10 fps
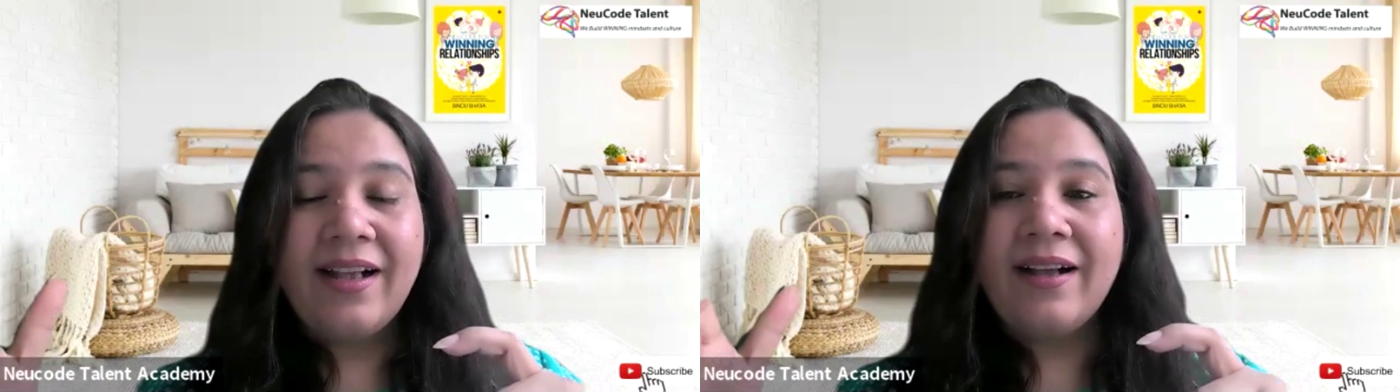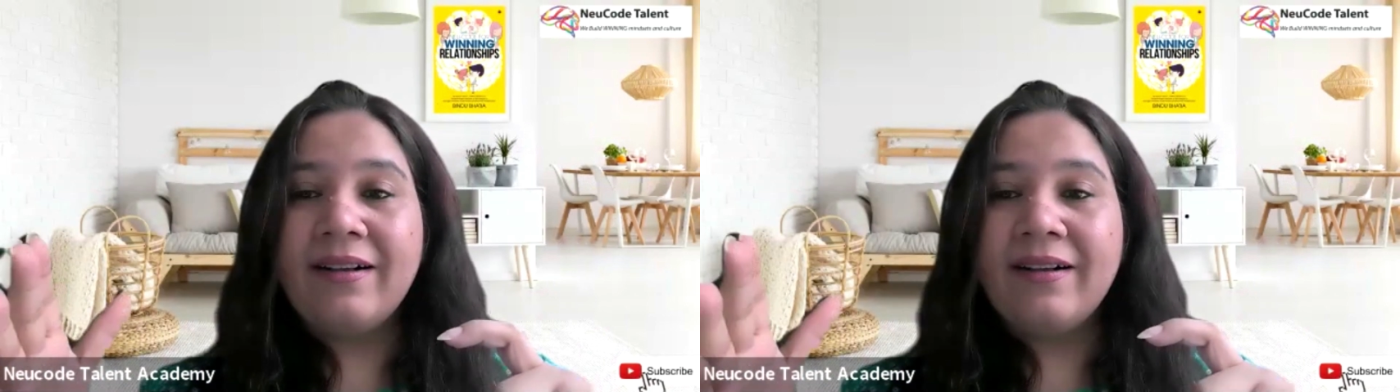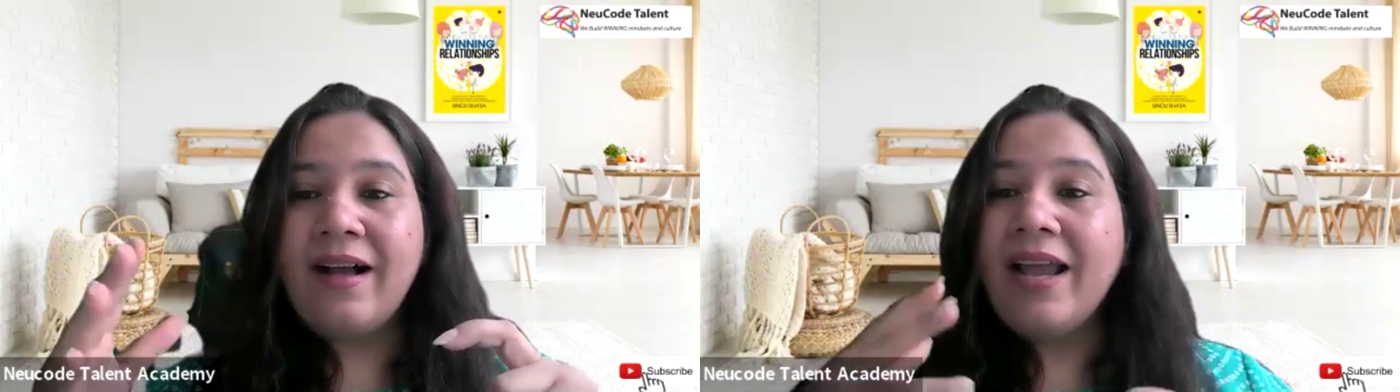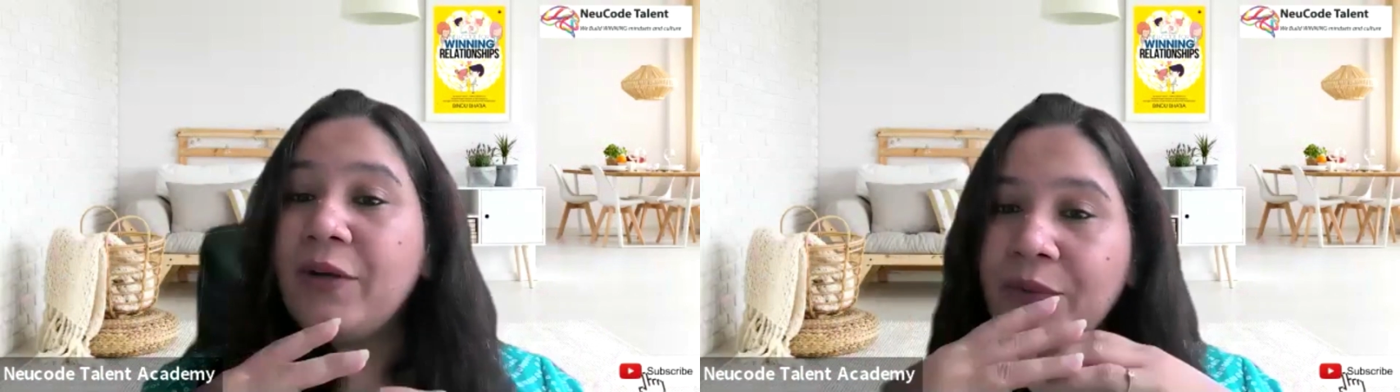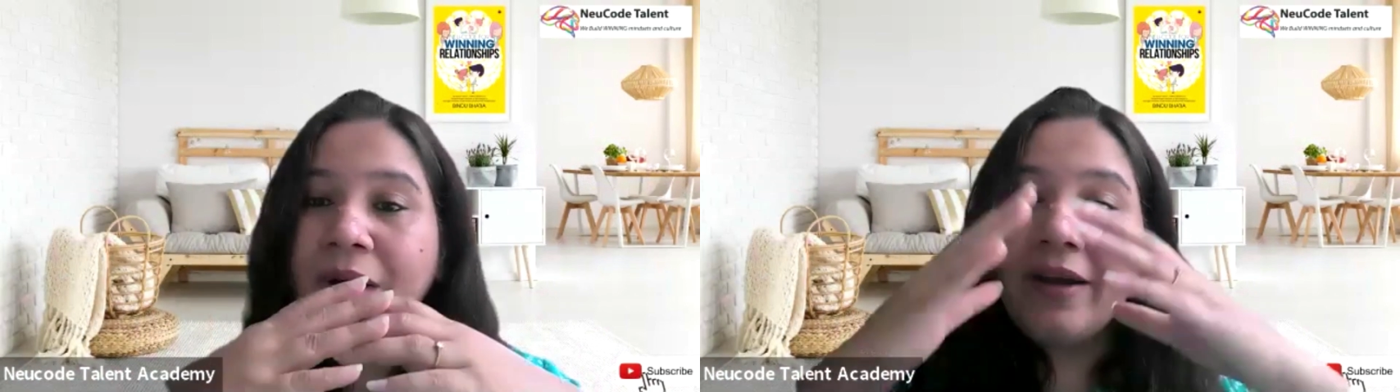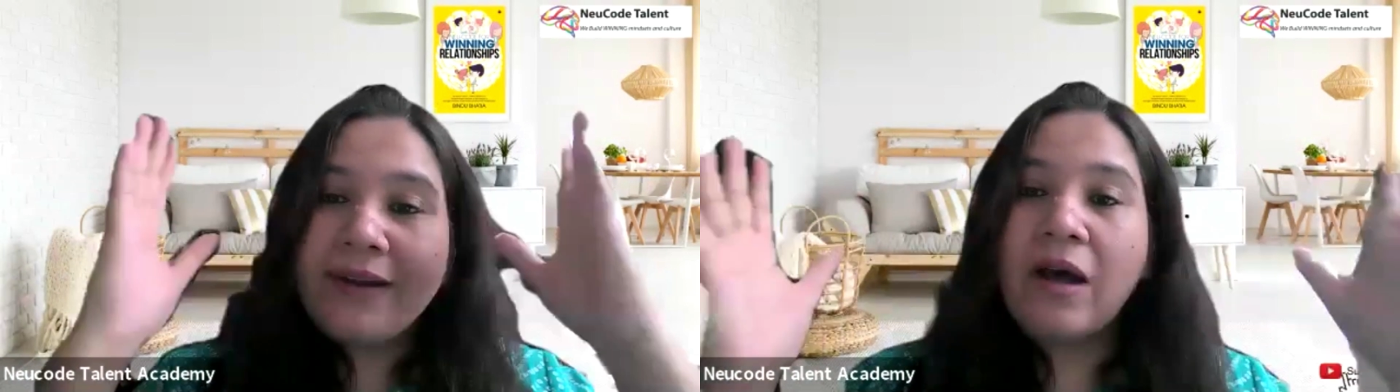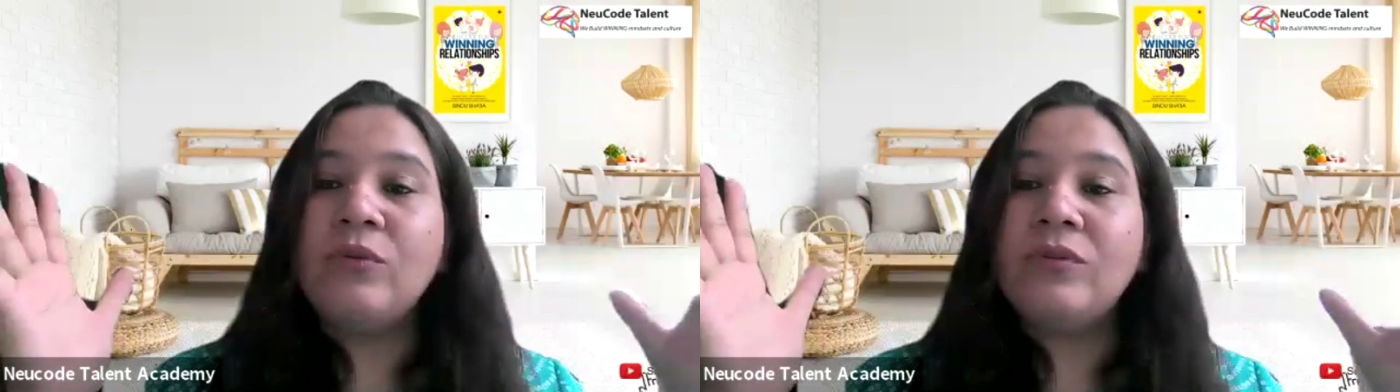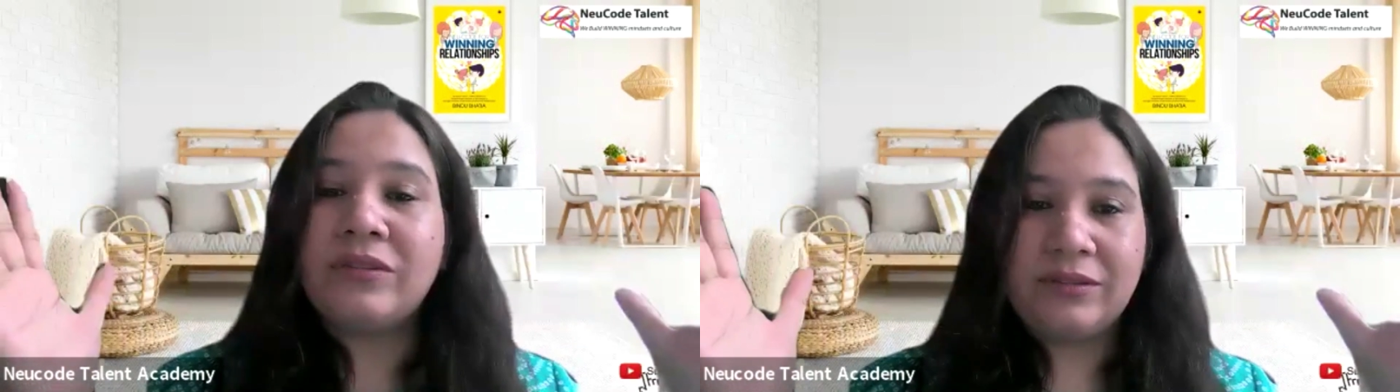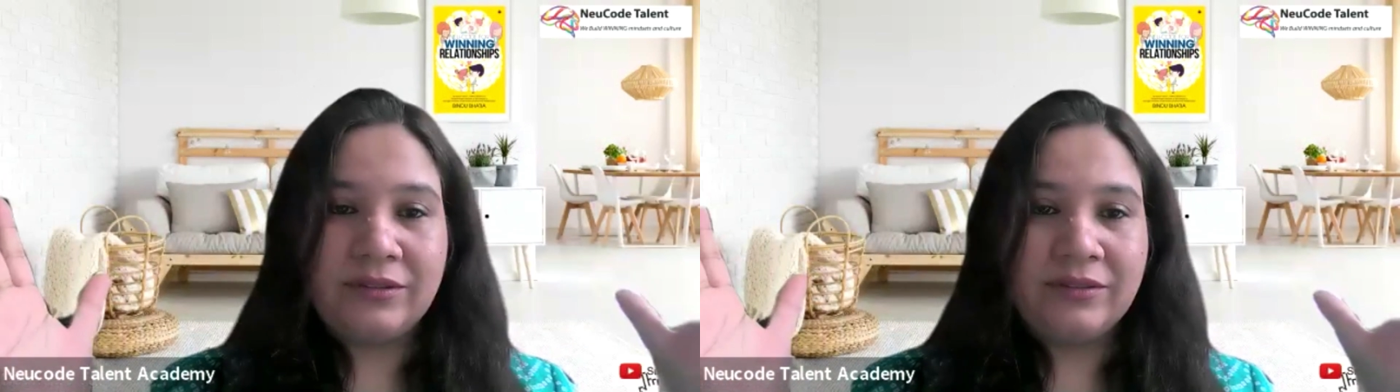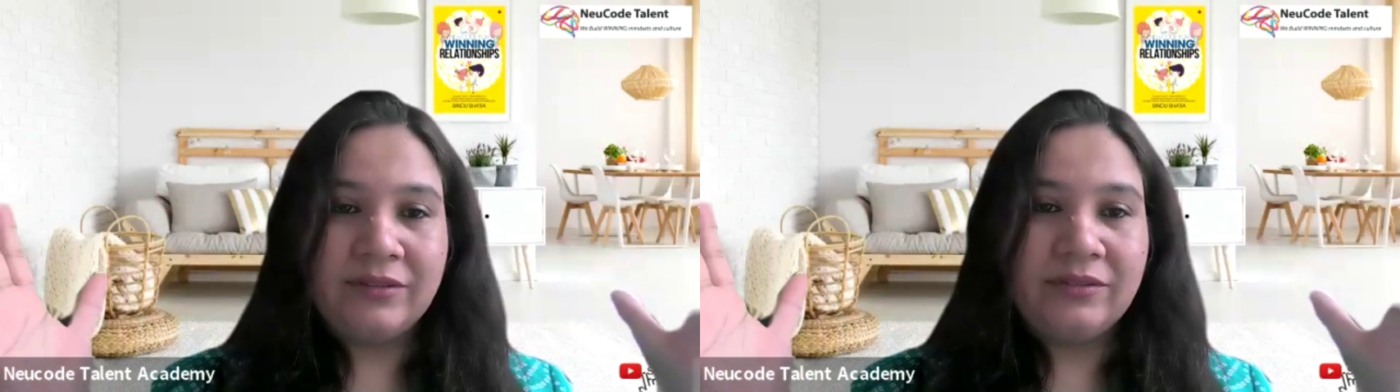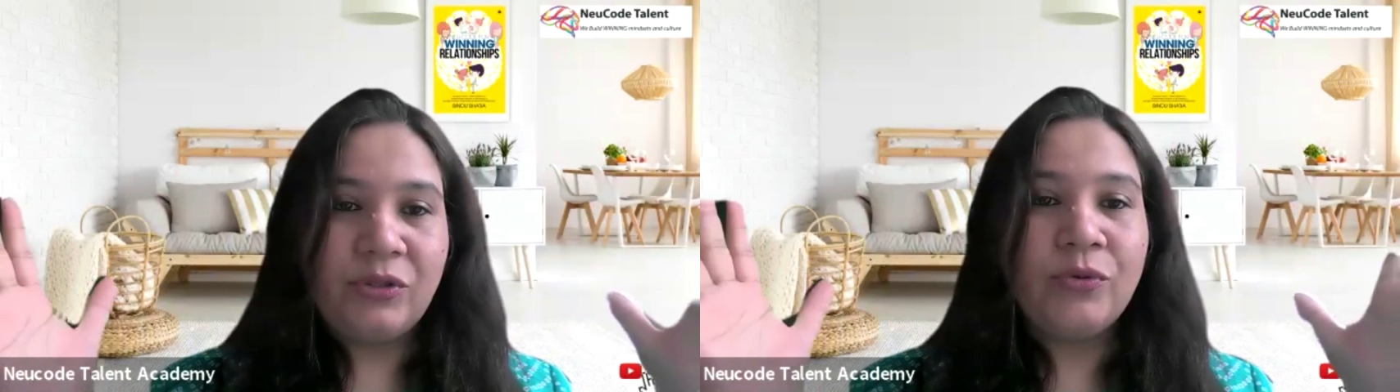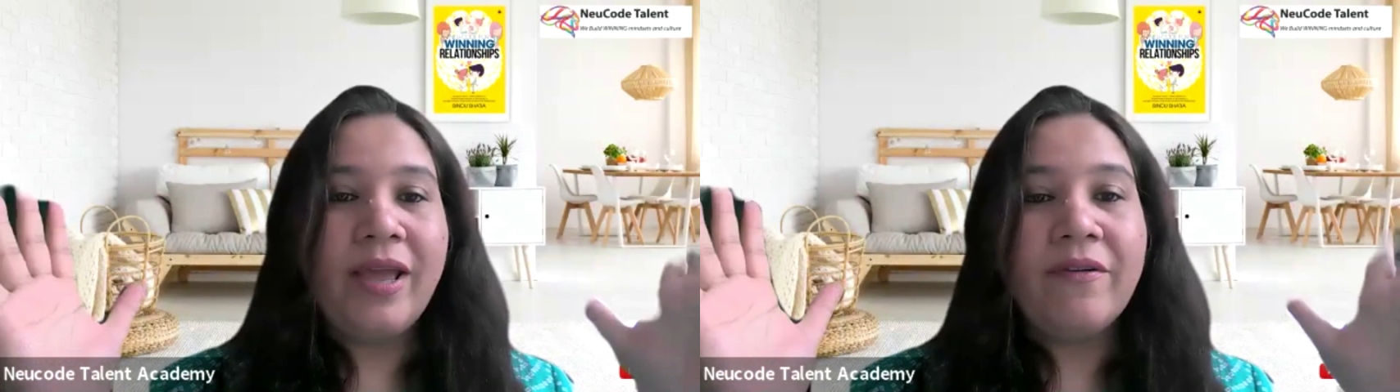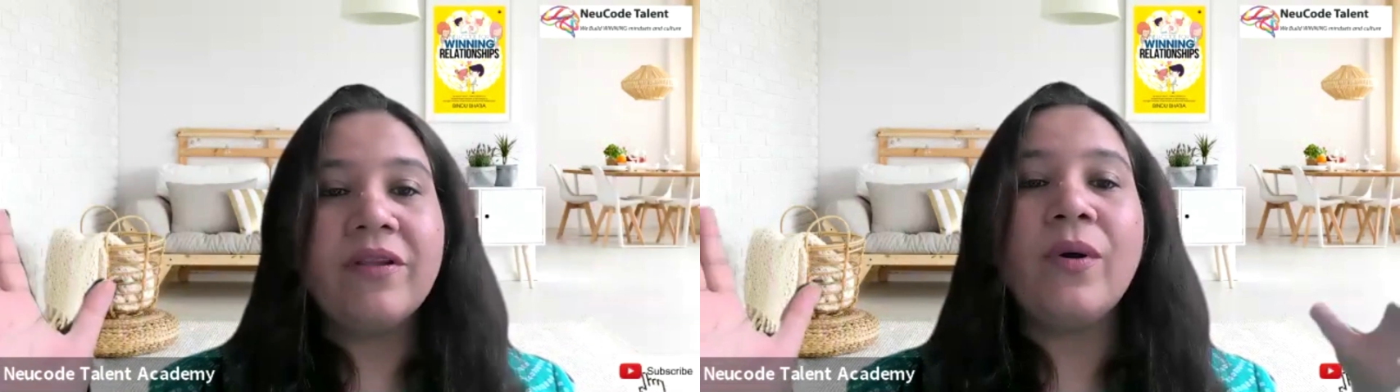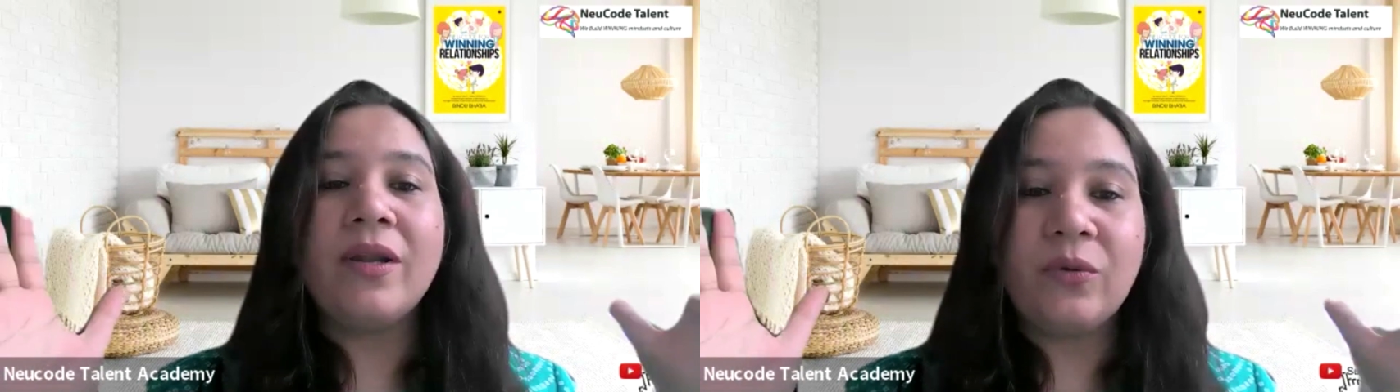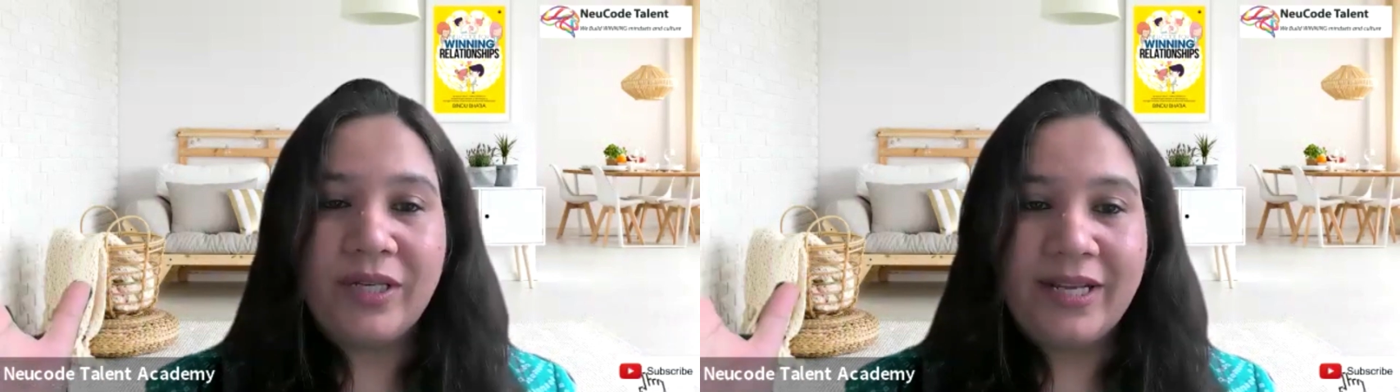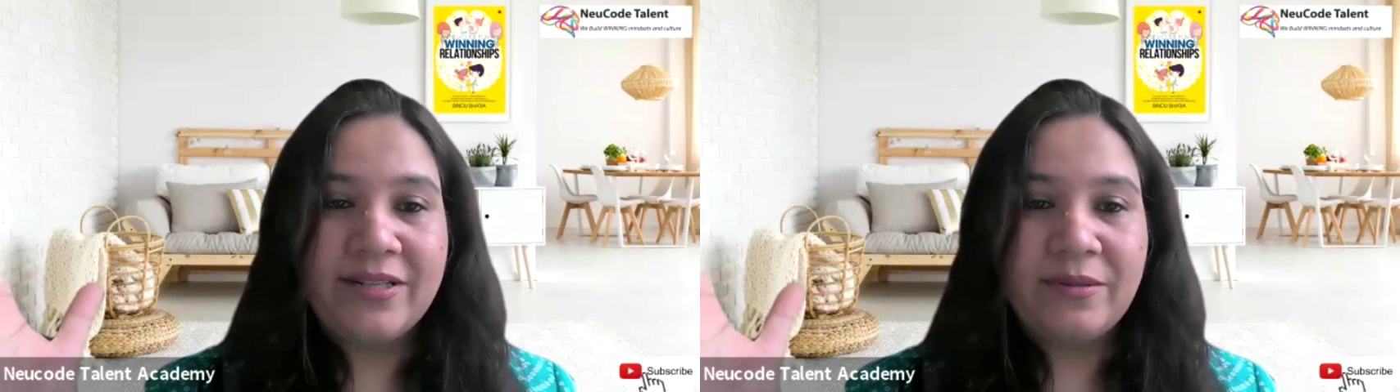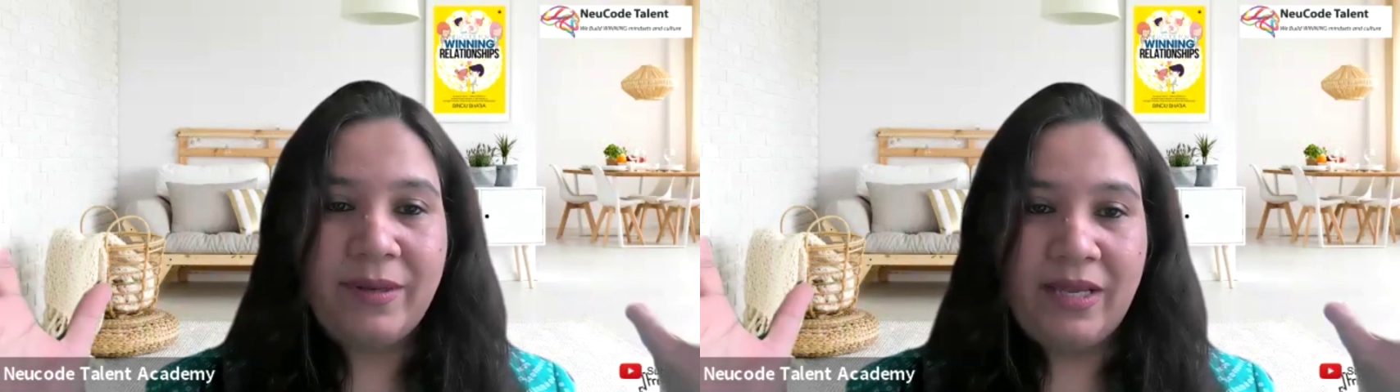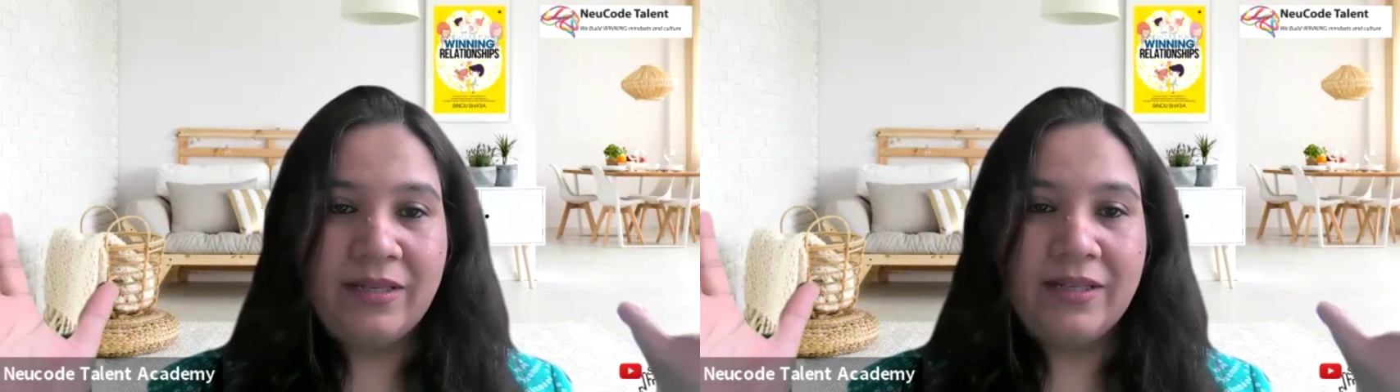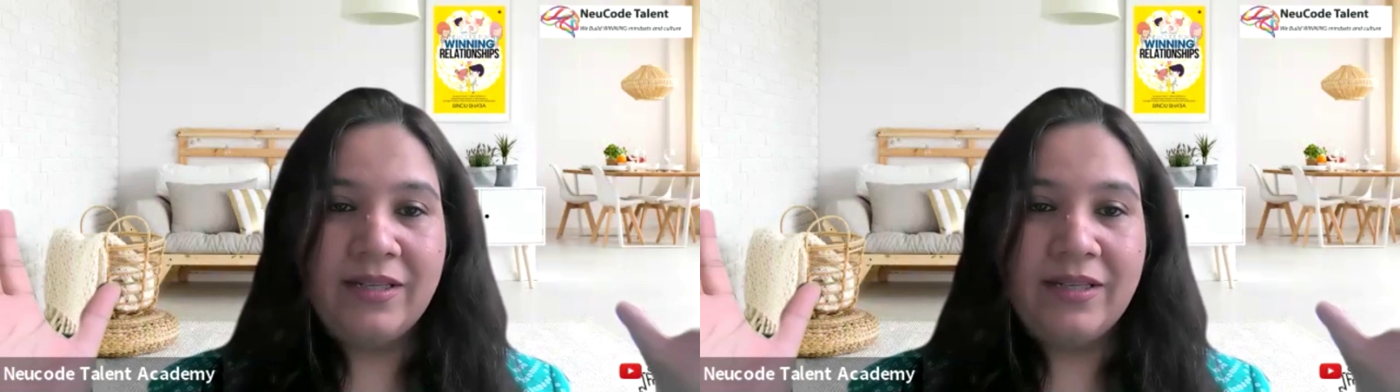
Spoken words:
I do announce to everyone who needs me